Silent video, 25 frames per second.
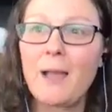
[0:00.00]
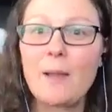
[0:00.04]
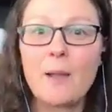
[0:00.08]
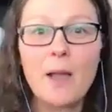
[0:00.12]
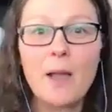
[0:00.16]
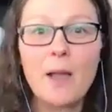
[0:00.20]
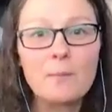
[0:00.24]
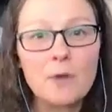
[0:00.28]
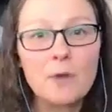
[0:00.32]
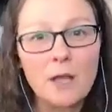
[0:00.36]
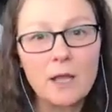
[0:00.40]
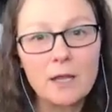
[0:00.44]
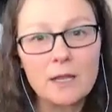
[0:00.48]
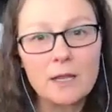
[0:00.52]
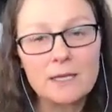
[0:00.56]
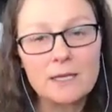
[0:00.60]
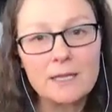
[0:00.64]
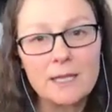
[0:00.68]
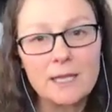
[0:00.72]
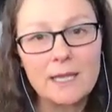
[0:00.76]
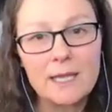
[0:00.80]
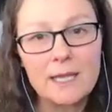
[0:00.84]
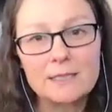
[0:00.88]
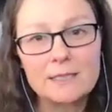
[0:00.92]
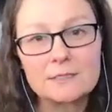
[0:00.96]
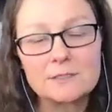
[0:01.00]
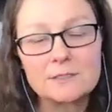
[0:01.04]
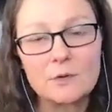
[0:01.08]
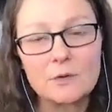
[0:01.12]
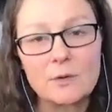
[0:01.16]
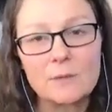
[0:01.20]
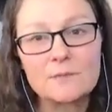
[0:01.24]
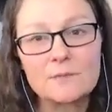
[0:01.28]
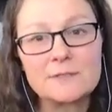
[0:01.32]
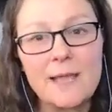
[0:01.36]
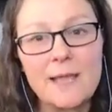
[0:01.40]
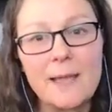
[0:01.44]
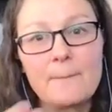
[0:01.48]
I'm not going to get
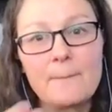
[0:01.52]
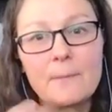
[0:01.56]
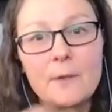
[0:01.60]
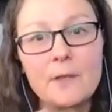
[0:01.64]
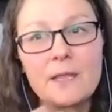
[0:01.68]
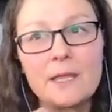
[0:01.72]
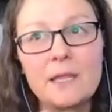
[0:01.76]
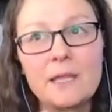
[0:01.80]
so upset.